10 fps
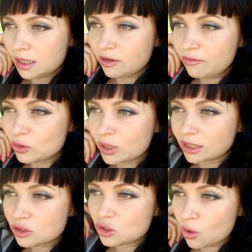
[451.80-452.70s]
If you
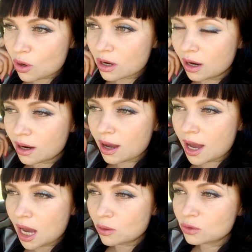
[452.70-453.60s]
can talk
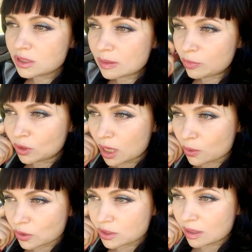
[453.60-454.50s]
hours upon
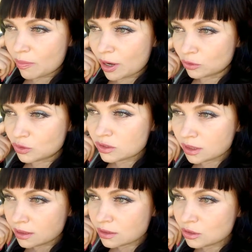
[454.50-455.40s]
hours about
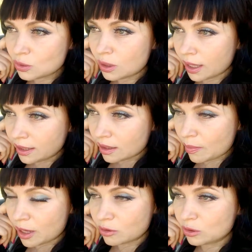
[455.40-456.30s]
things you hate
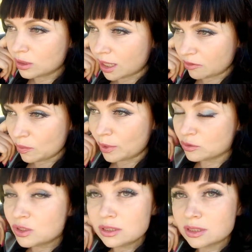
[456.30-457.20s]
about your life,
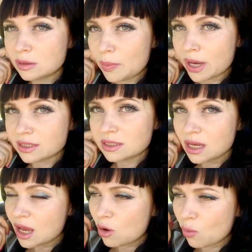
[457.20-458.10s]
about things in the past,
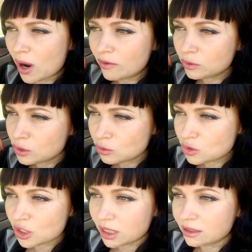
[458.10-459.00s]
why wouldn't you
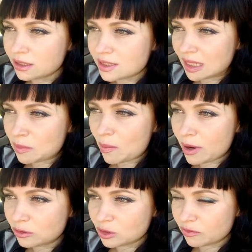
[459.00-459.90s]
take the same
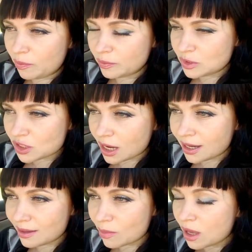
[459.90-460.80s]
amount of
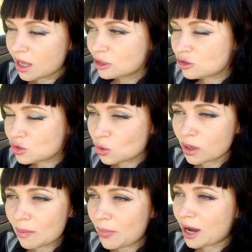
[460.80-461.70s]
time to
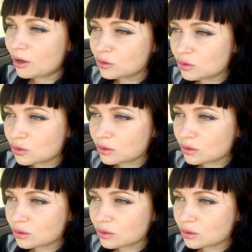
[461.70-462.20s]
talk about